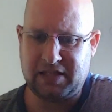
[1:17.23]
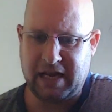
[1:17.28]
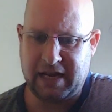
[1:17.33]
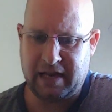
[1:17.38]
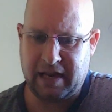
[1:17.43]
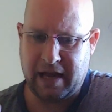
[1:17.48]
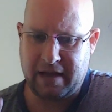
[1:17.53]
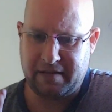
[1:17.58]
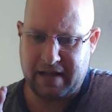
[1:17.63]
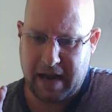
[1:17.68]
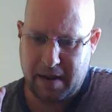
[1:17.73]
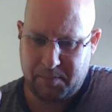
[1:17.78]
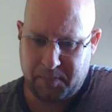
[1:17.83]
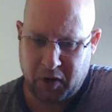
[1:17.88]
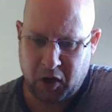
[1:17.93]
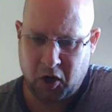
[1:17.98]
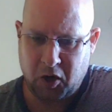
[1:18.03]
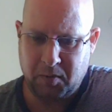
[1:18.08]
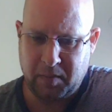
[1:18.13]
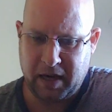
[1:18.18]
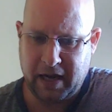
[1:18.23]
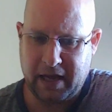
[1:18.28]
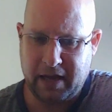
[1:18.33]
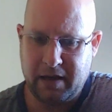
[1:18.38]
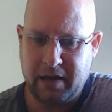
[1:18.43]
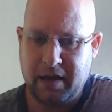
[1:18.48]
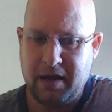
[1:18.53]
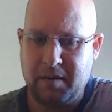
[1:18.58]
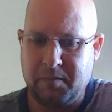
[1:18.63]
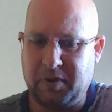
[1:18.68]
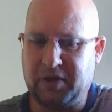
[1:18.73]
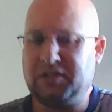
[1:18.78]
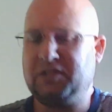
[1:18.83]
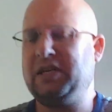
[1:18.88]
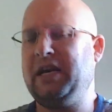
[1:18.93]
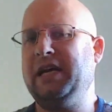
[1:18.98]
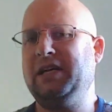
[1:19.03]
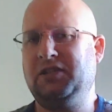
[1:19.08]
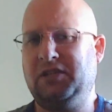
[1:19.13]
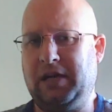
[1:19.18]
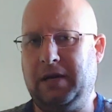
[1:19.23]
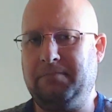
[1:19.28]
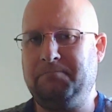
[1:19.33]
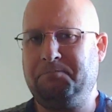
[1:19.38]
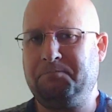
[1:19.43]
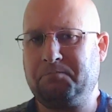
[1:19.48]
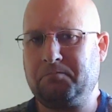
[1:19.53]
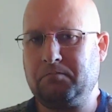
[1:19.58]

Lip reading: in that permanent position.